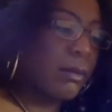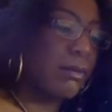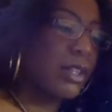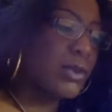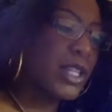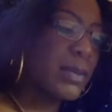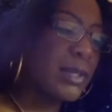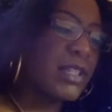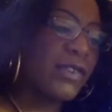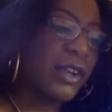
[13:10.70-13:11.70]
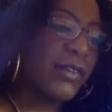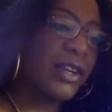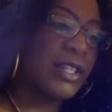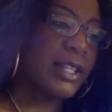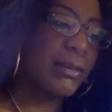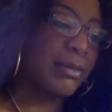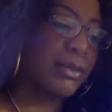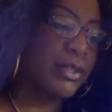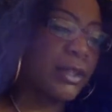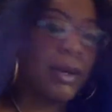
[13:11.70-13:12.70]
this recipe is very, very
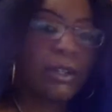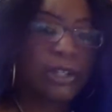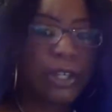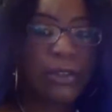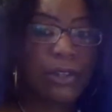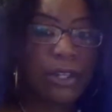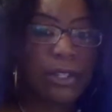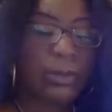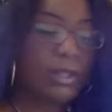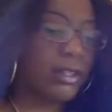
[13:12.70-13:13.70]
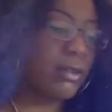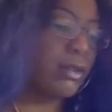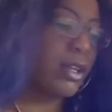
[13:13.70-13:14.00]
simple, so I'll share this with you.